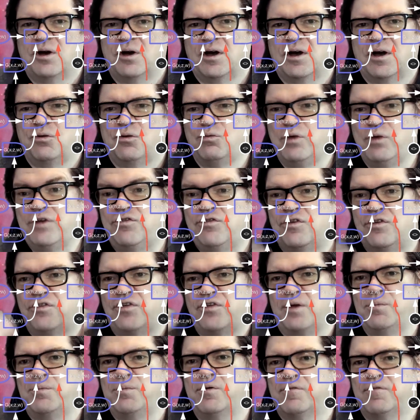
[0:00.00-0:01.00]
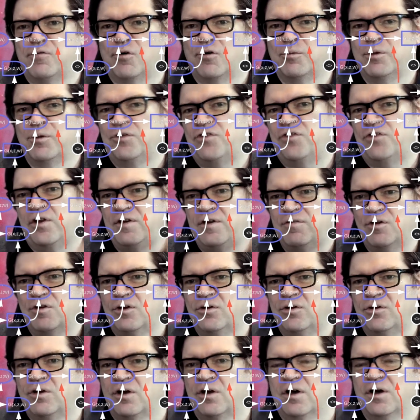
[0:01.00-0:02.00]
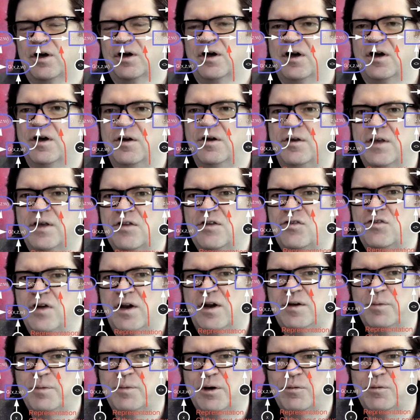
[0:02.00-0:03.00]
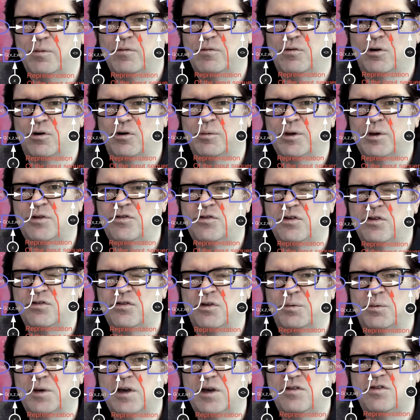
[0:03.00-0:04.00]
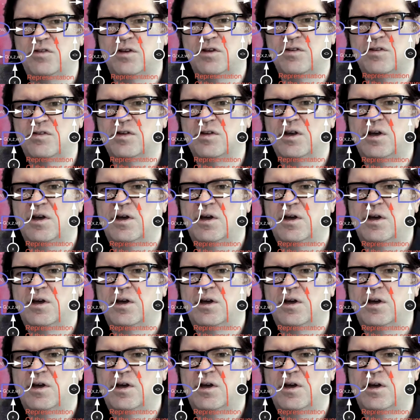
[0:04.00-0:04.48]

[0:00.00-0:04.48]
reach the same performance and even get slightly better performance in some cases